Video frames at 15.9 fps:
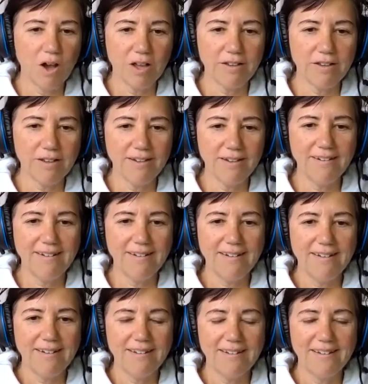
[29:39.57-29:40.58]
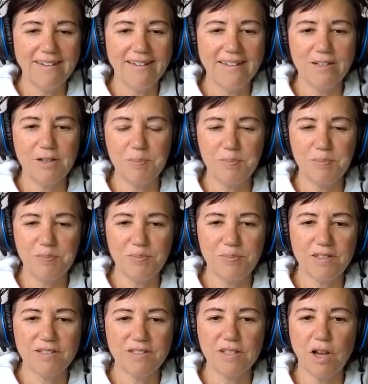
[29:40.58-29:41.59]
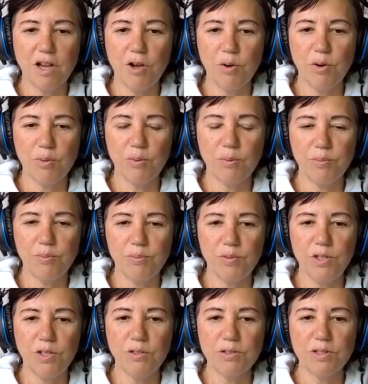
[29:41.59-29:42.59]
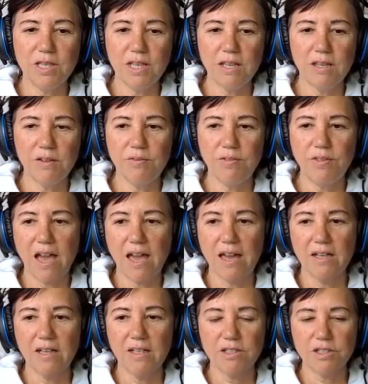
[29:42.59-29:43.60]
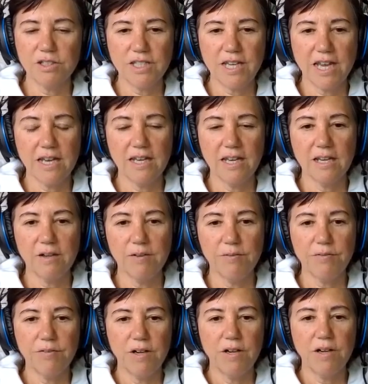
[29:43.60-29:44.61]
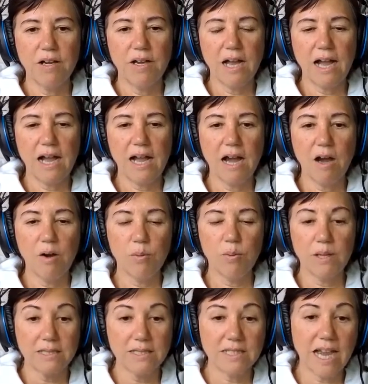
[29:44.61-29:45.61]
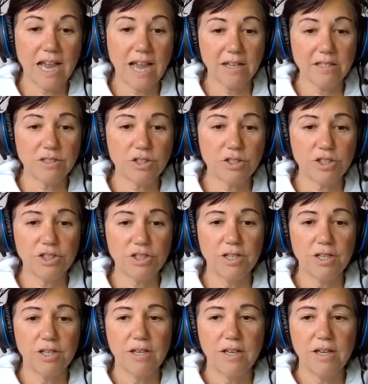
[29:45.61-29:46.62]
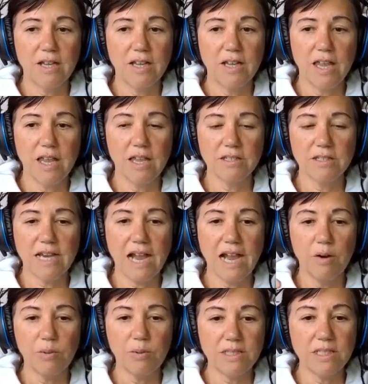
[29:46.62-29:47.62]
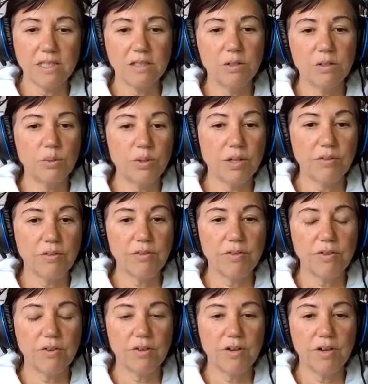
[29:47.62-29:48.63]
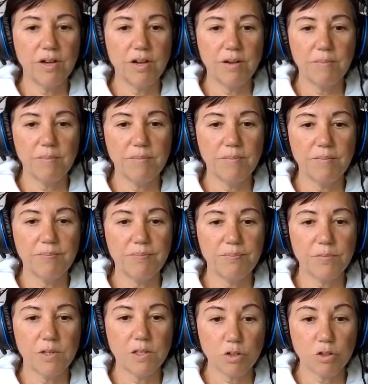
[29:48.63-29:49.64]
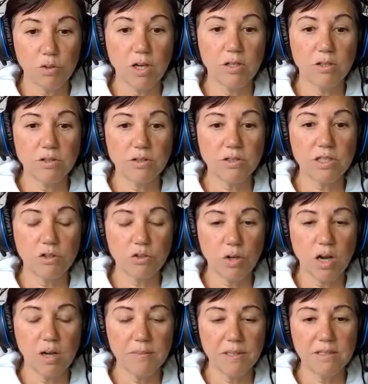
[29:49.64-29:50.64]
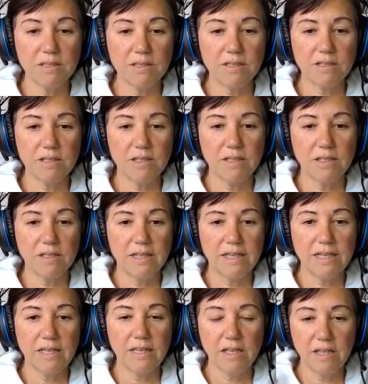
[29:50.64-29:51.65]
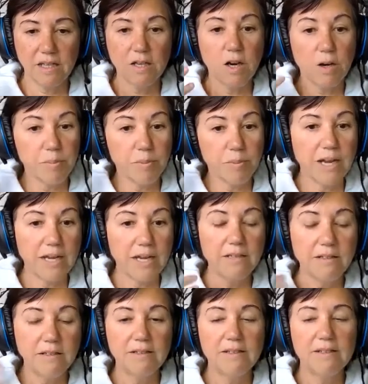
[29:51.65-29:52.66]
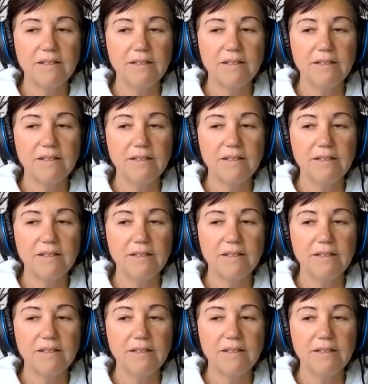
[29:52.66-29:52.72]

understand that it wasn't my fault, and I couldn't just forget it and move on. So using that understanding of how we attach and how we deal with